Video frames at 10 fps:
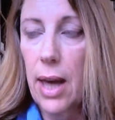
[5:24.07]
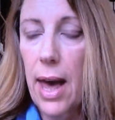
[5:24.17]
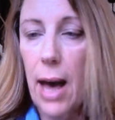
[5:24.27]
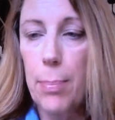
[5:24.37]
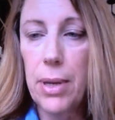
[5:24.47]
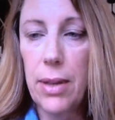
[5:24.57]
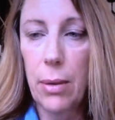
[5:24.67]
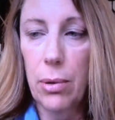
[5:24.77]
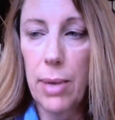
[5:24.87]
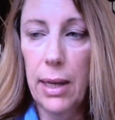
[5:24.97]
happy that
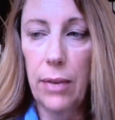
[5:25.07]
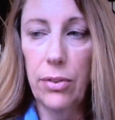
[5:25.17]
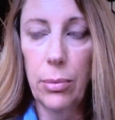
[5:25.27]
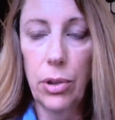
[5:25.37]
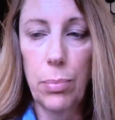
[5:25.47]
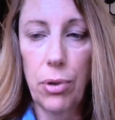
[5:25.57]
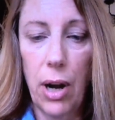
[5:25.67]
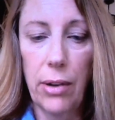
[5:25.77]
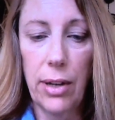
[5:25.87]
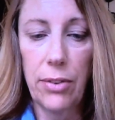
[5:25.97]
we're making some good
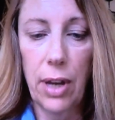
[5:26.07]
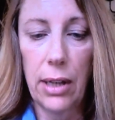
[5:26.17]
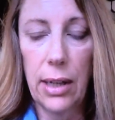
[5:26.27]
progress on.